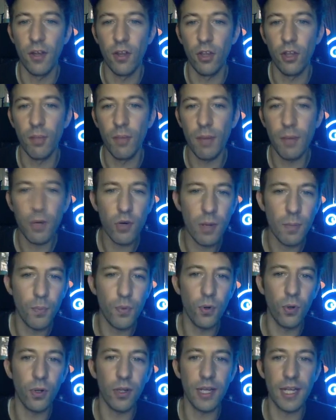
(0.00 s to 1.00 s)
The memory
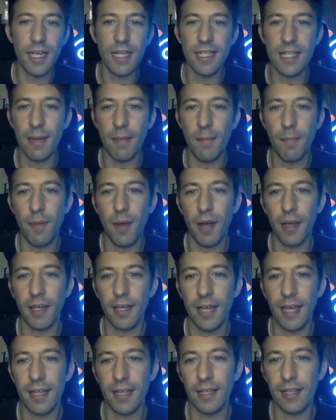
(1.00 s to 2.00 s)
pool is a
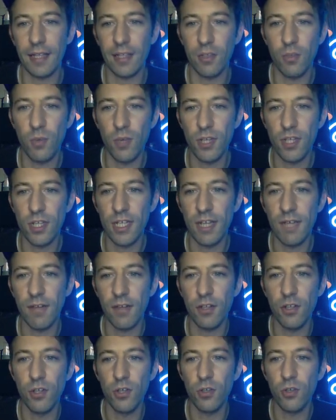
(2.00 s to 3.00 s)
bucket that
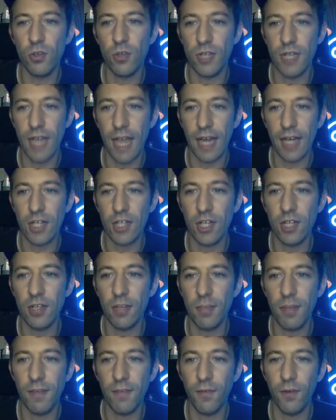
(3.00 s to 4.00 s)
receives new transactions
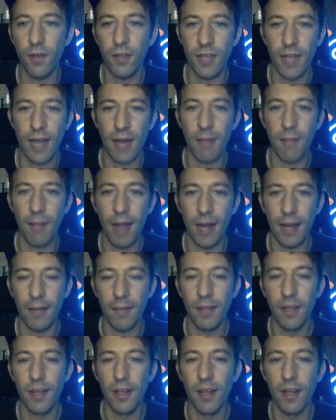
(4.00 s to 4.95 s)
before they are mined.